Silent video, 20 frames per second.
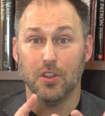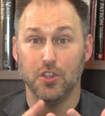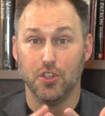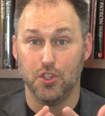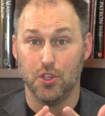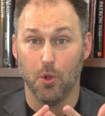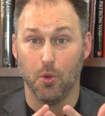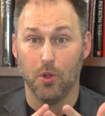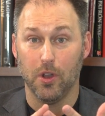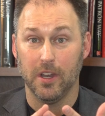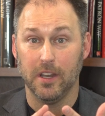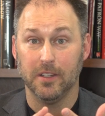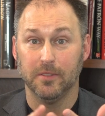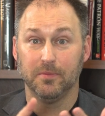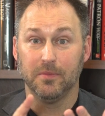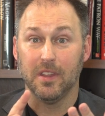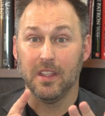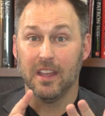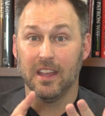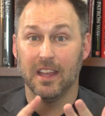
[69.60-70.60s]
joy,
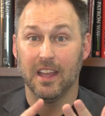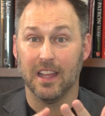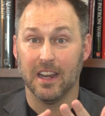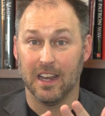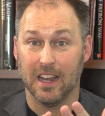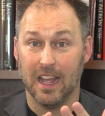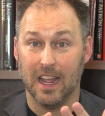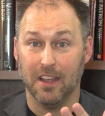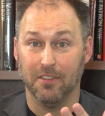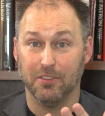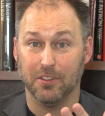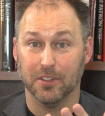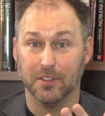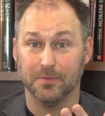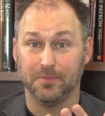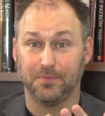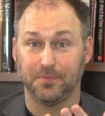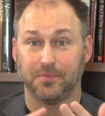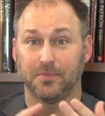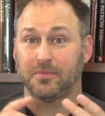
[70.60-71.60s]
and laughter.
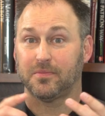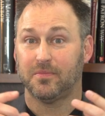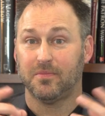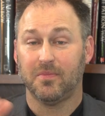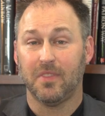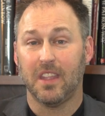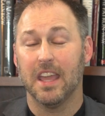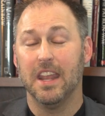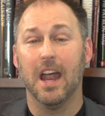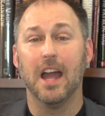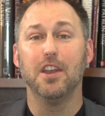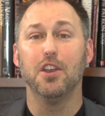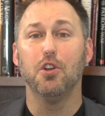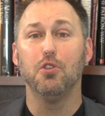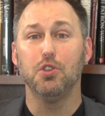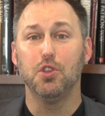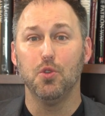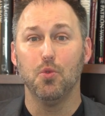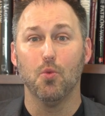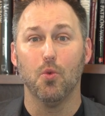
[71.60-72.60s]
And I know
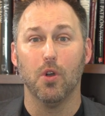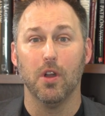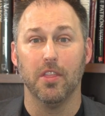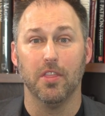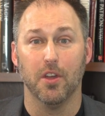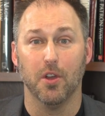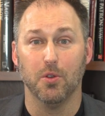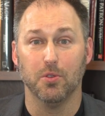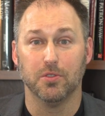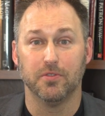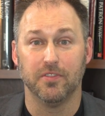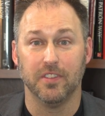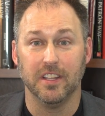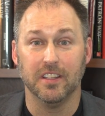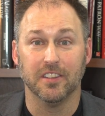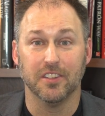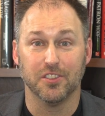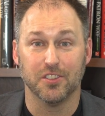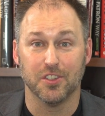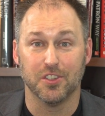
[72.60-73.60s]
you want those
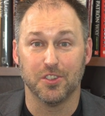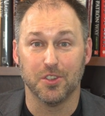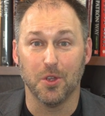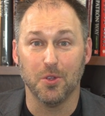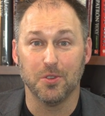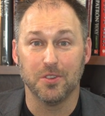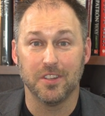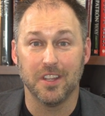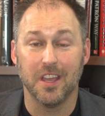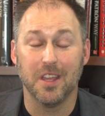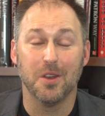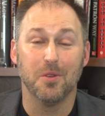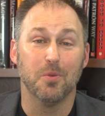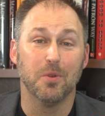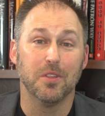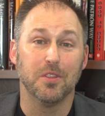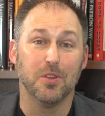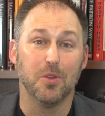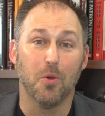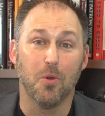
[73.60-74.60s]
feelings associated
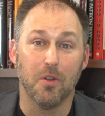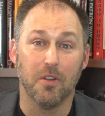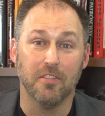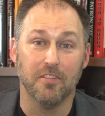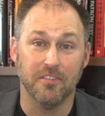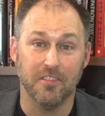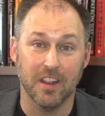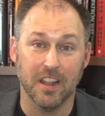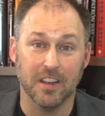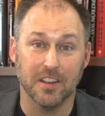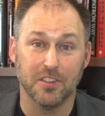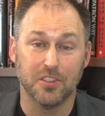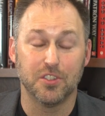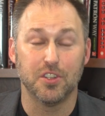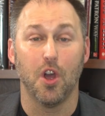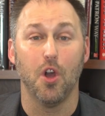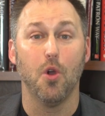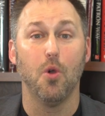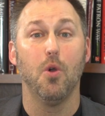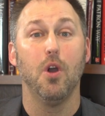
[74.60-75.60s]
with your event.
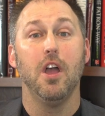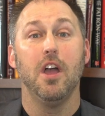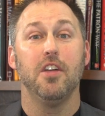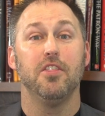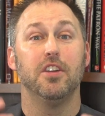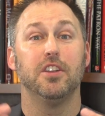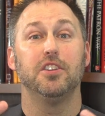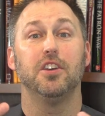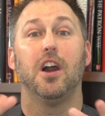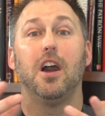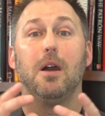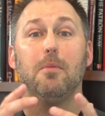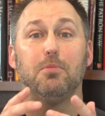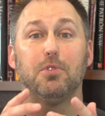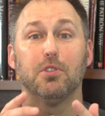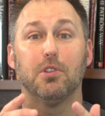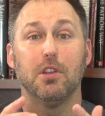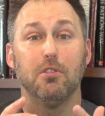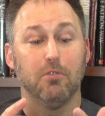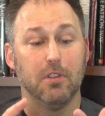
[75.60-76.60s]
So the top
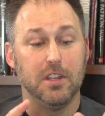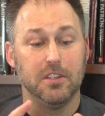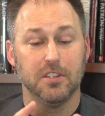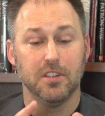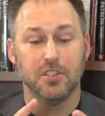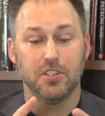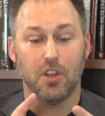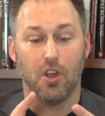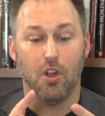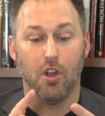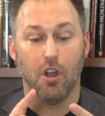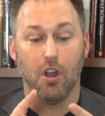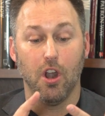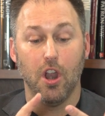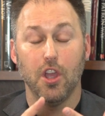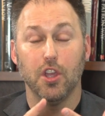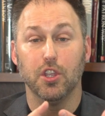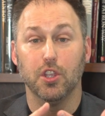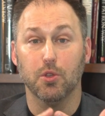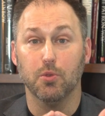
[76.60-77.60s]
three reasons are
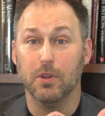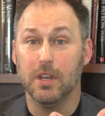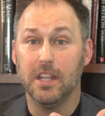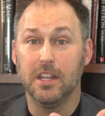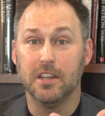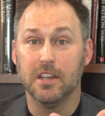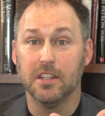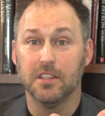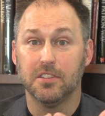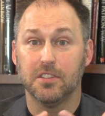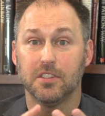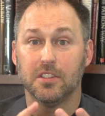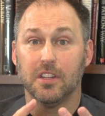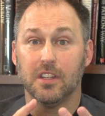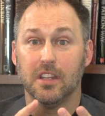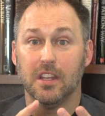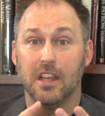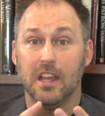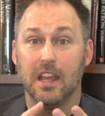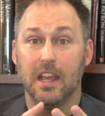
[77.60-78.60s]
uniqueness,
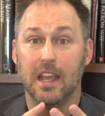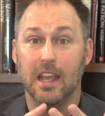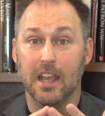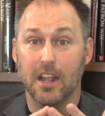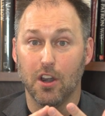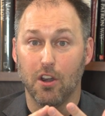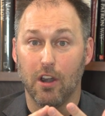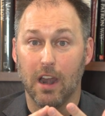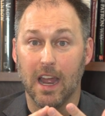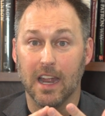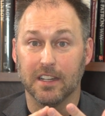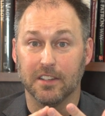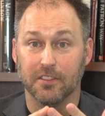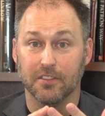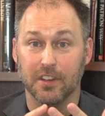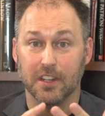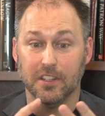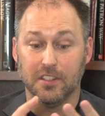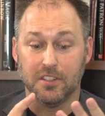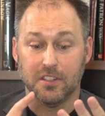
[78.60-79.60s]

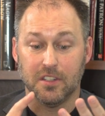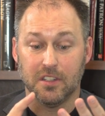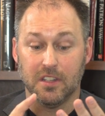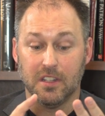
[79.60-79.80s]
interactiveness,